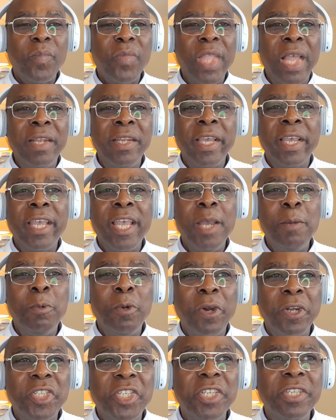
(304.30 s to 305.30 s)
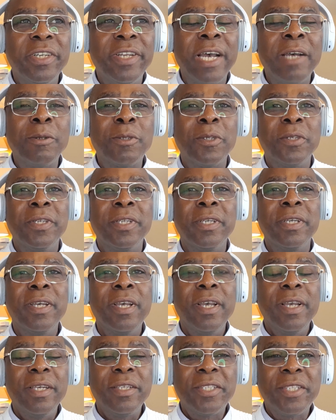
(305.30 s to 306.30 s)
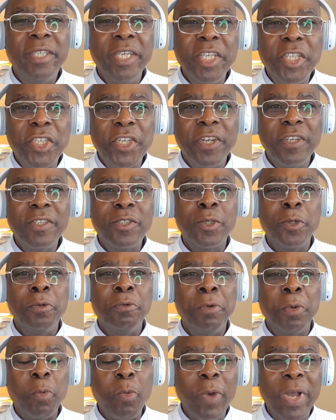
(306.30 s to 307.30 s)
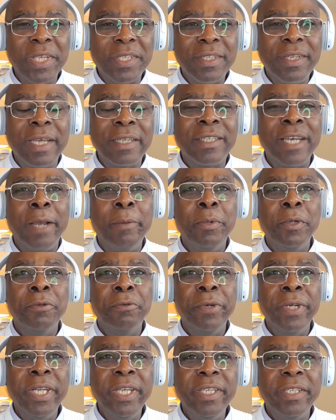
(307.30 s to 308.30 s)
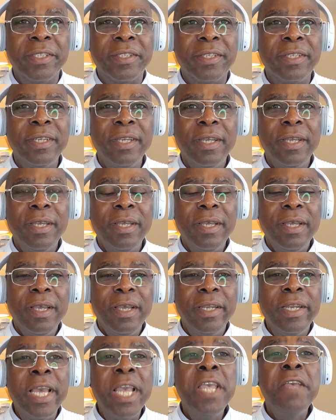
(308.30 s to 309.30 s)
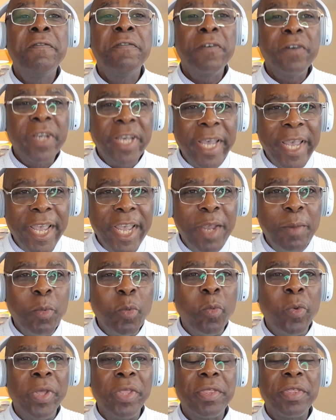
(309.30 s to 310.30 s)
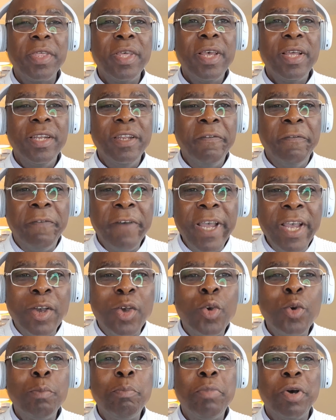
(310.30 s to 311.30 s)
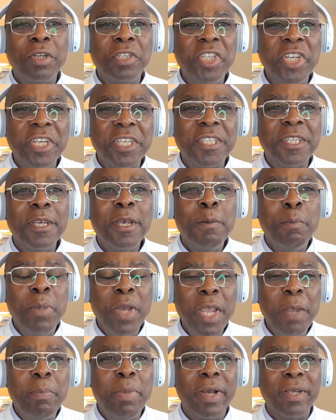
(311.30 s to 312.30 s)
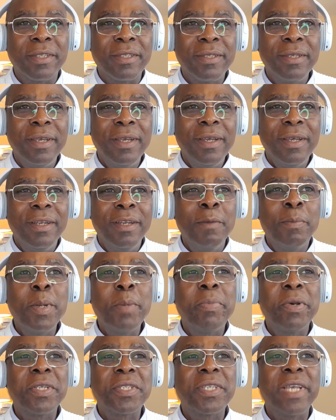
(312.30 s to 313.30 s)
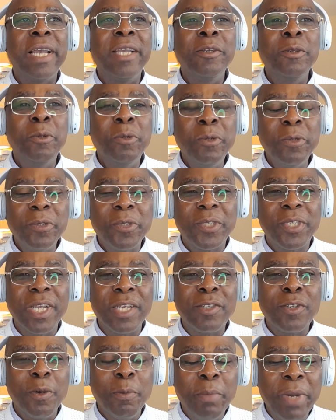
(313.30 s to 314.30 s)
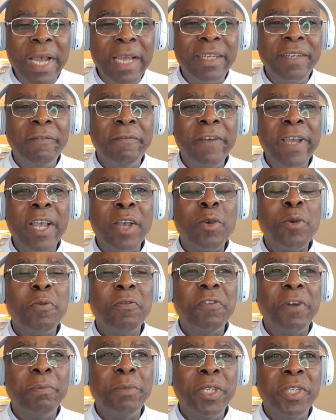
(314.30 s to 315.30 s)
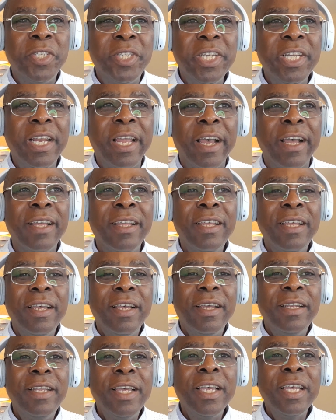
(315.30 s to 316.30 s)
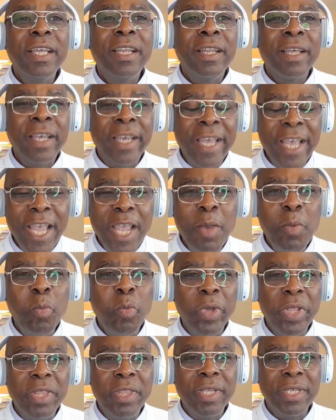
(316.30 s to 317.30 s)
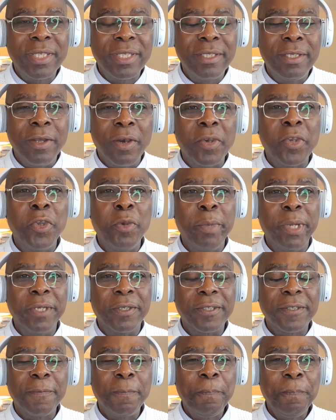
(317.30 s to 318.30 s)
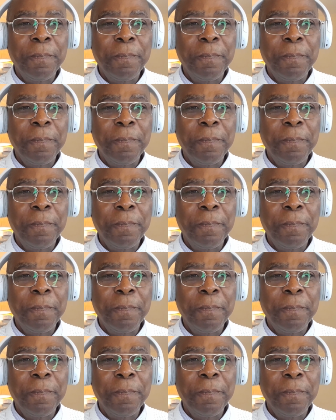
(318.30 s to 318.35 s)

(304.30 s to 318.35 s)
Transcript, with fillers: and they came rushing down to the station to request that I be released. They even came with the vehicle purchase papers, the papers I used to buy the vehicle from the dealer. They came with these documents